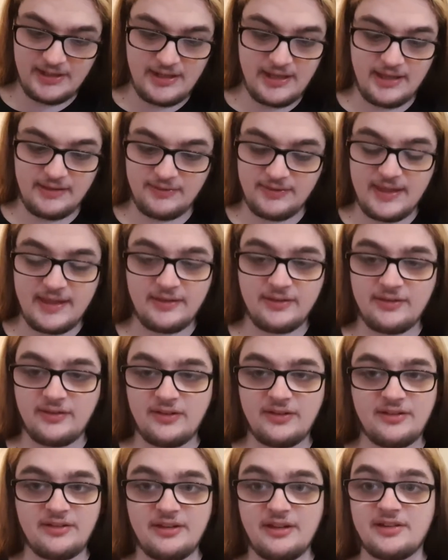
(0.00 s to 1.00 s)

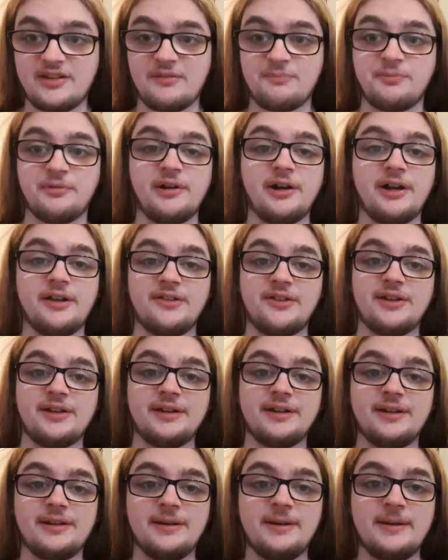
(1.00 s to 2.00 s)
it's a
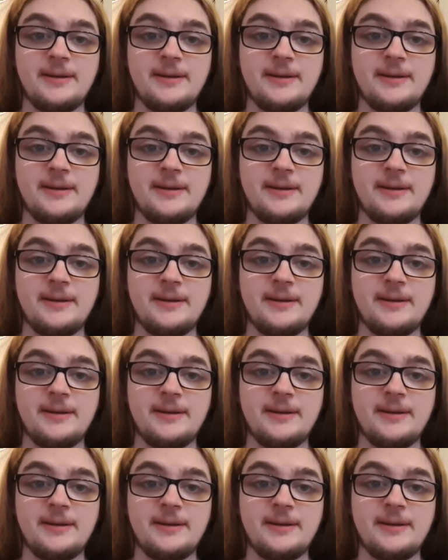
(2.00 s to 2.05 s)
surprising